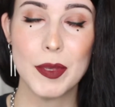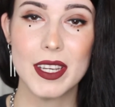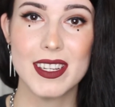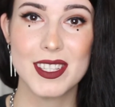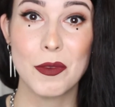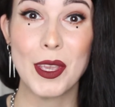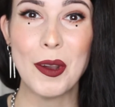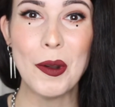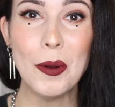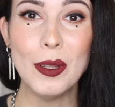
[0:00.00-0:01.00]
because
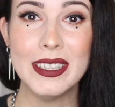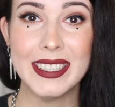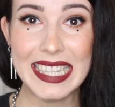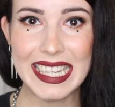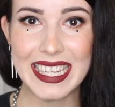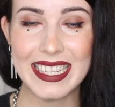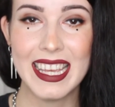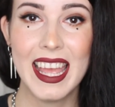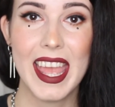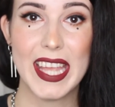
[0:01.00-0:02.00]
we all
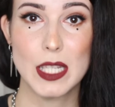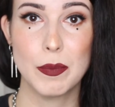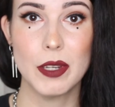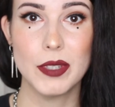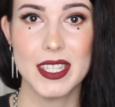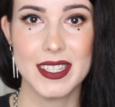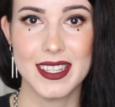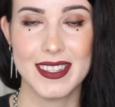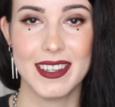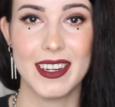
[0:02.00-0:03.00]
need
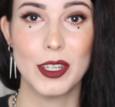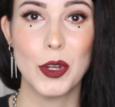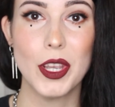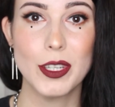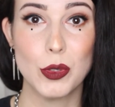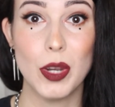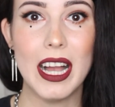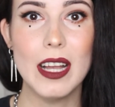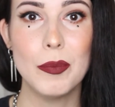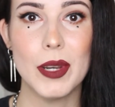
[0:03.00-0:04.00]
experiences that are going to
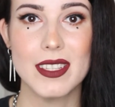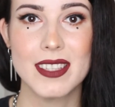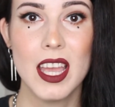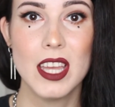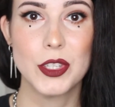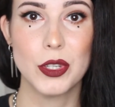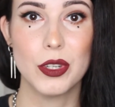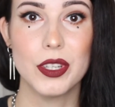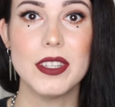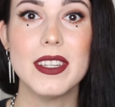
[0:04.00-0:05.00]
help us to
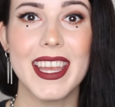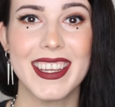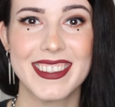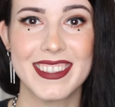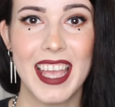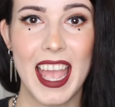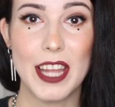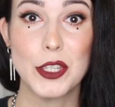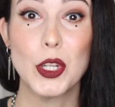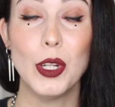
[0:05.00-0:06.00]
connect
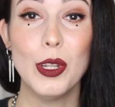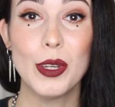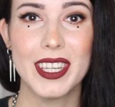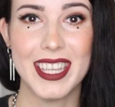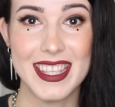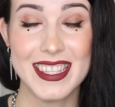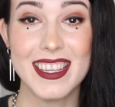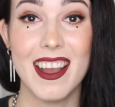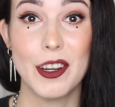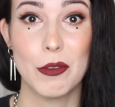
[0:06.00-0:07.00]
and to look
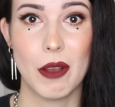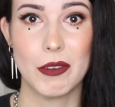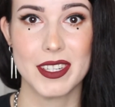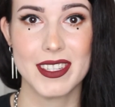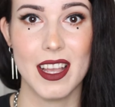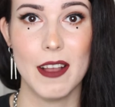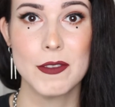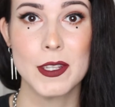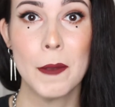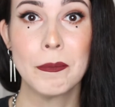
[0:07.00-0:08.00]
inside of
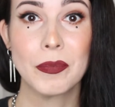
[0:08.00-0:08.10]
ourselves